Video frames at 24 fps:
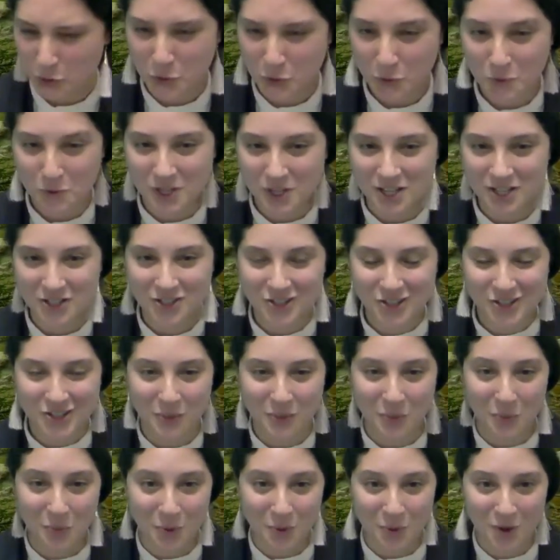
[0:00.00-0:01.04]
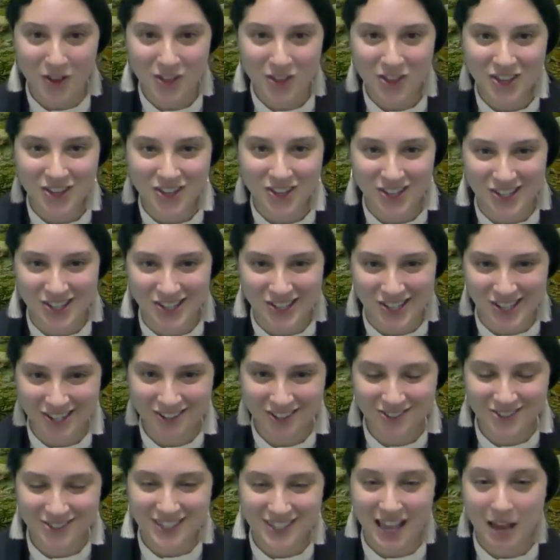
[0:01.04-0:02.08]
Ooh, these are some really good notes.